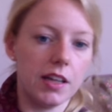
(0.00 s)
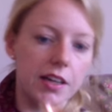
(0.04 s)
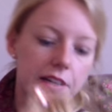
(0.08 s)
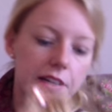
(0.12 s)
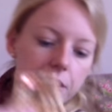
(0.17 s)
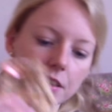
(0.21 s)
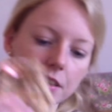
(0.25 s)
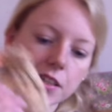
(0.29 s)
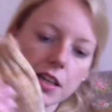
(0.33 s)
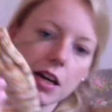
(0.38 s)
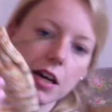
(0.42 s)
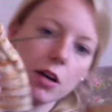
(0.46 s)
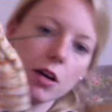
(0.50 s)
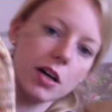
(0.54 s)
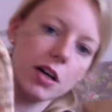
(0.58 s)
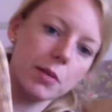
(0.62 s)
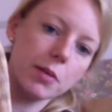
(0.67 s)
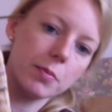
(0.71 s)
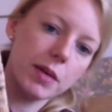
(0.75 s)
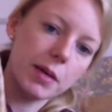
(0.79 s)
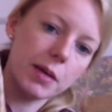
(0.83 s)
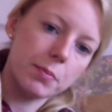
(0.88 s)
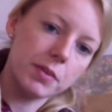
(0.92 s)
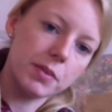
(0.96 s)
And now
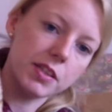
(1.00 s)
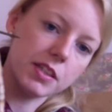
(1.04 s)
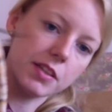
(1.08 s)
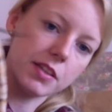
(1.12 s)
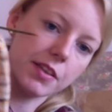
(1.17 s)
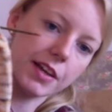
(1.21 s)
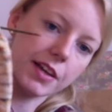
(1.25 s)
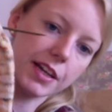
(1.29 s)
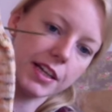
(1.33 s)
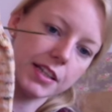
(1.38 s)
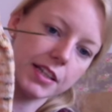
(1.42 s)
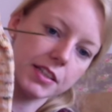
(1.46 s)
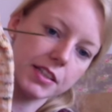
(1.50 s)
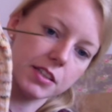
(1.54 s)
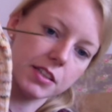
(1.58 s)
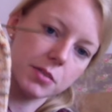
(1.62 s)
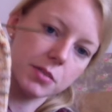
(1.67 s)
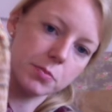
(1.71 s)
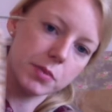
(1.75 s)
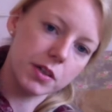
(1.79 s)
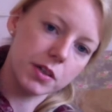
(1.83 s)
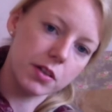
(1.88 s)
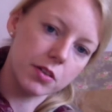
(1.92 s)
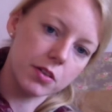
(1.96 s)
I'm happy that I did it
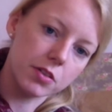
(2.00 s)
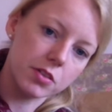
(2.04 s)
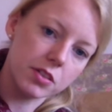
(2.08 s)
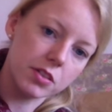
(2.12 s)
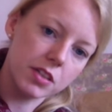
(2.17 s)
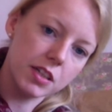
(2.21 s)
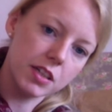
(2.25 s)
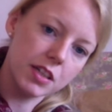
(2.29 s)
because